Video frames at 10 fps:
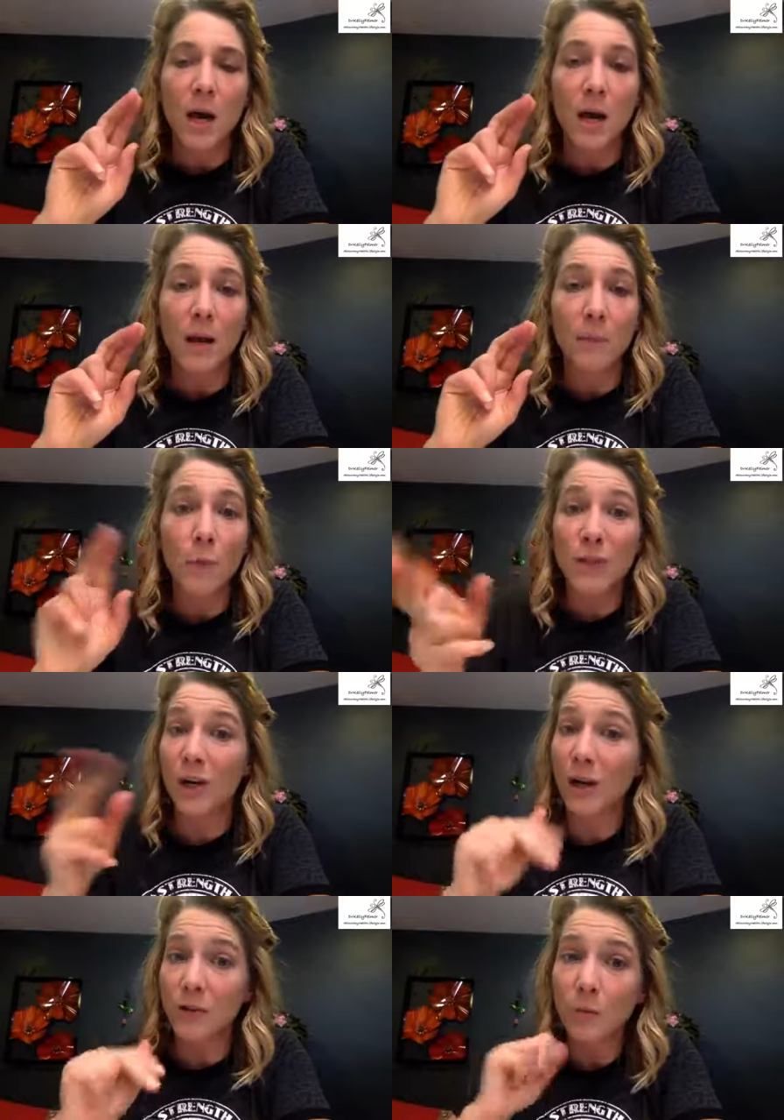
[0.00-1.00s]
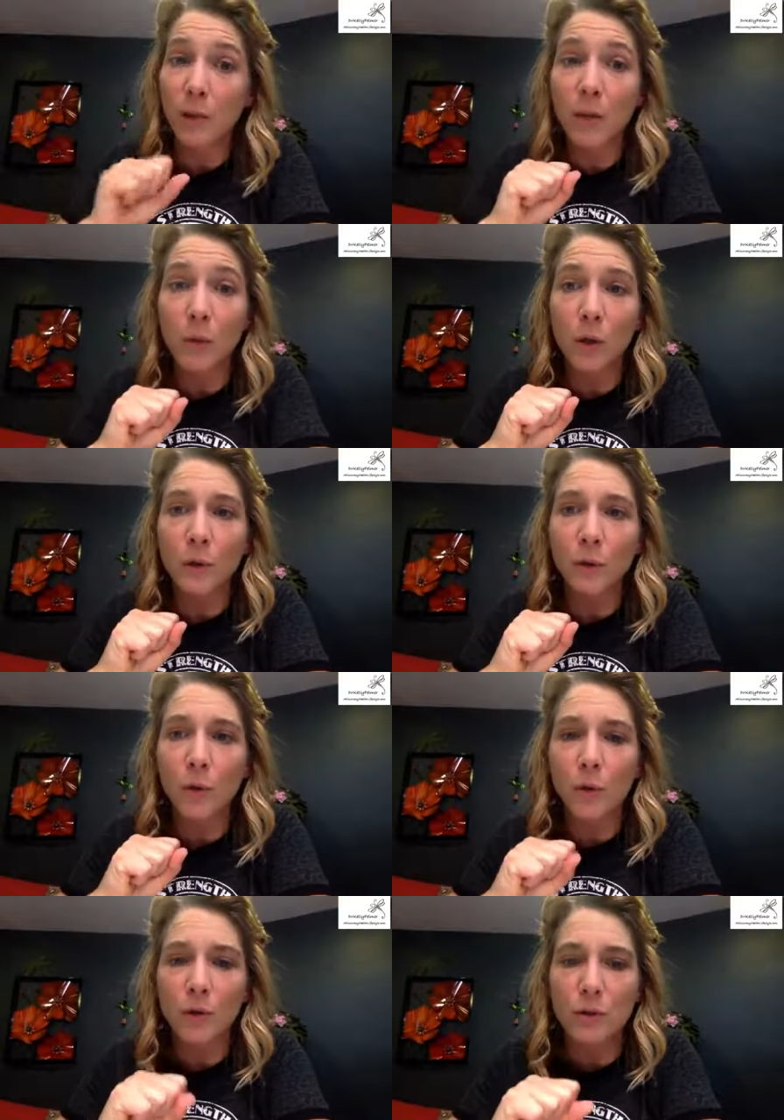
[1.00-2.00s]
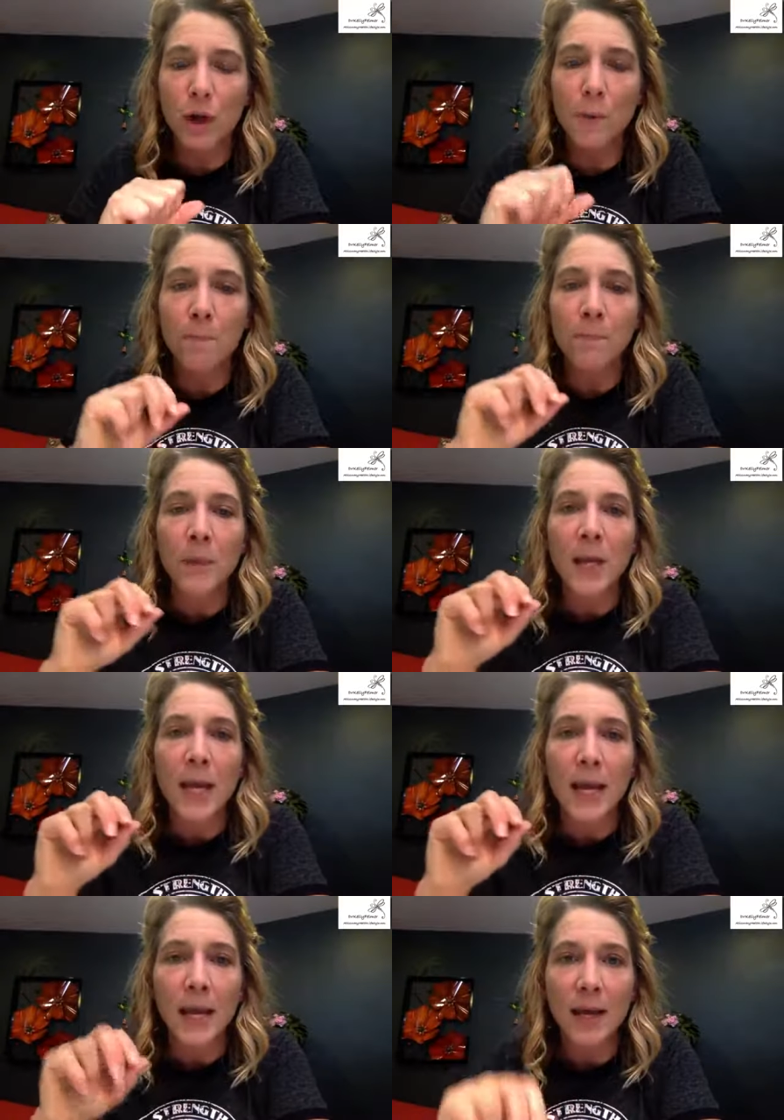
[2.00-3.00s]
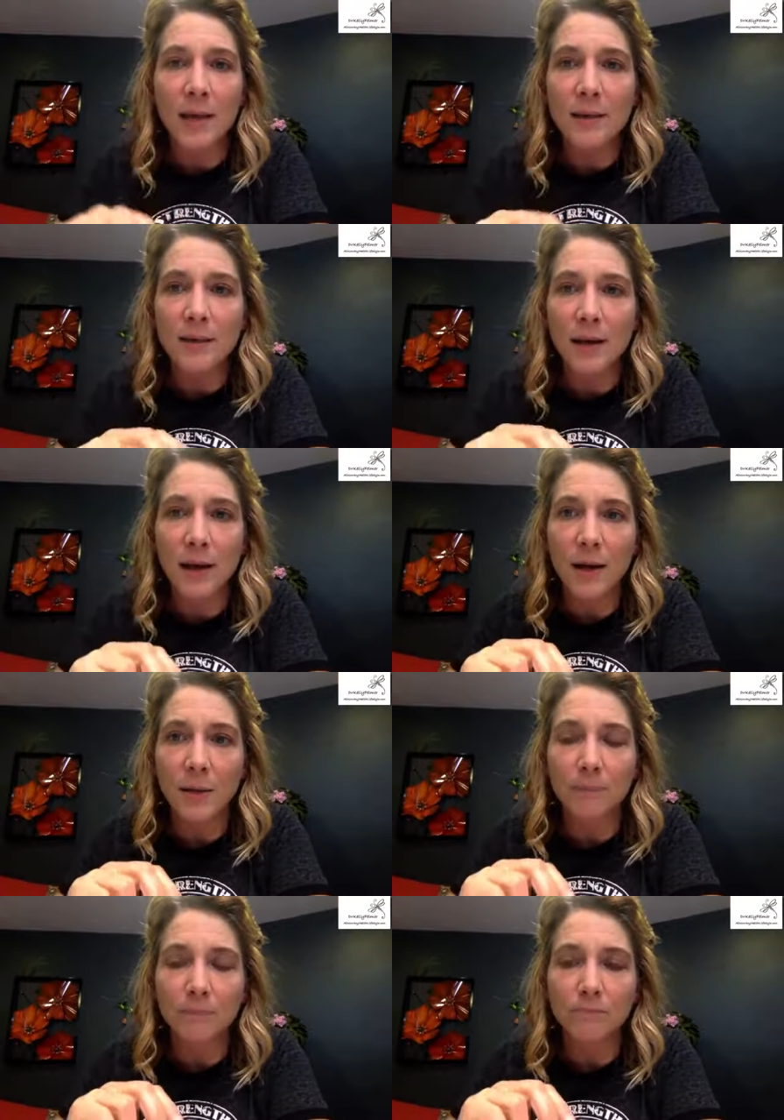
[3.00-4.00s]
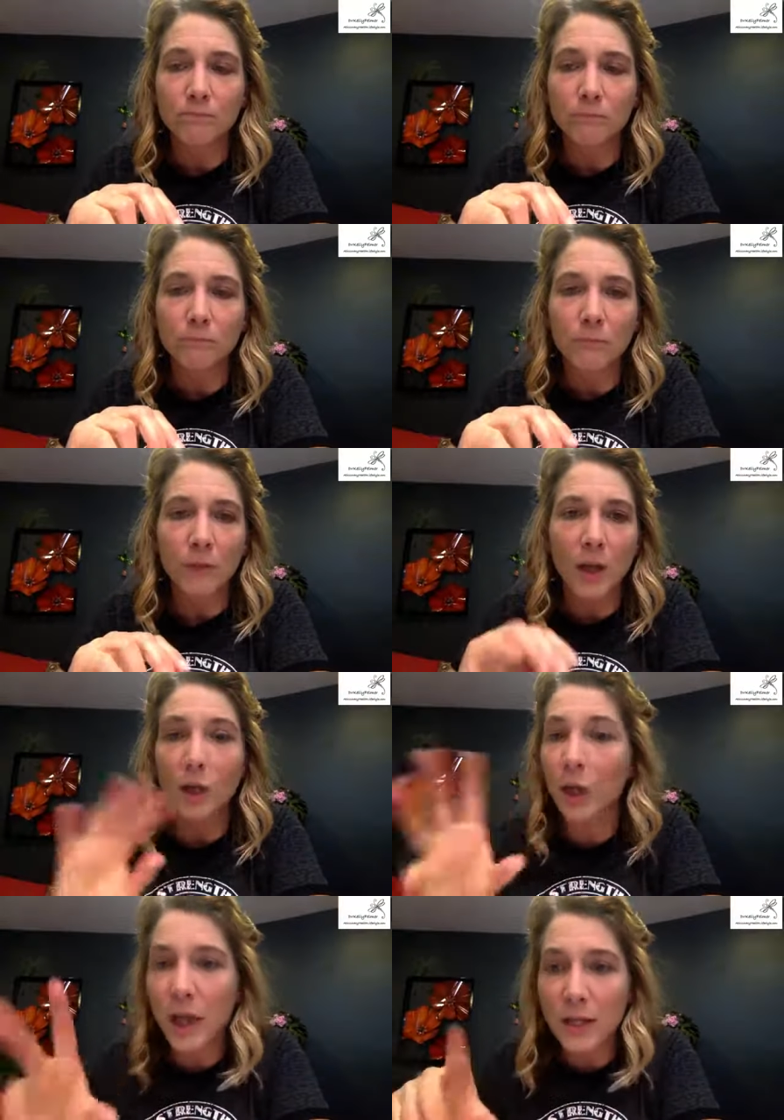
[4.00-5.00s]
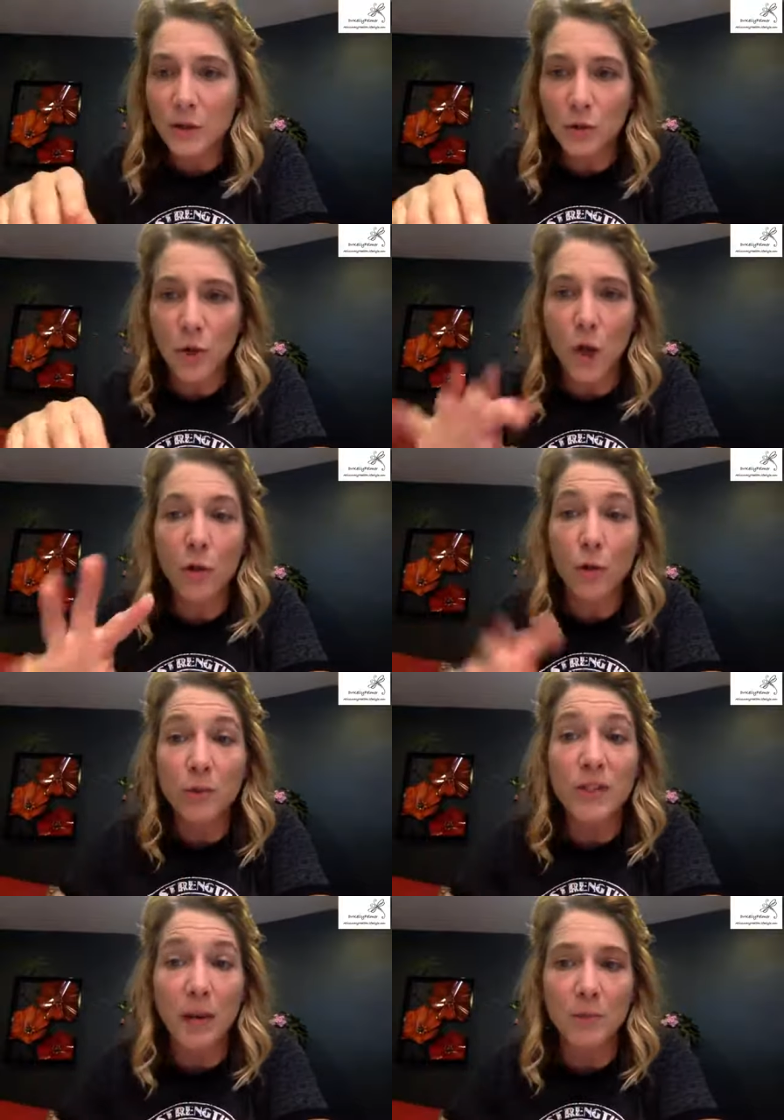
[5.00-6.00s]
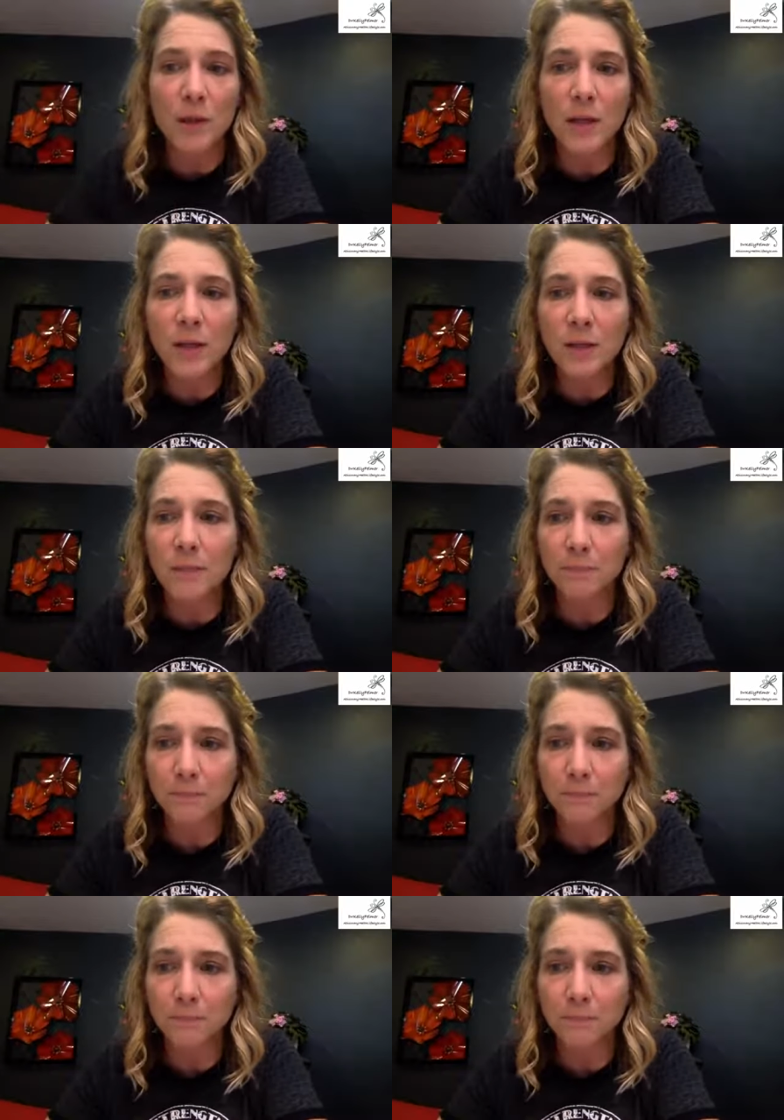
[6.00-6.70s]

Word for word: um, which can also play a role in your cortisol and um, cholesterol, those types of things.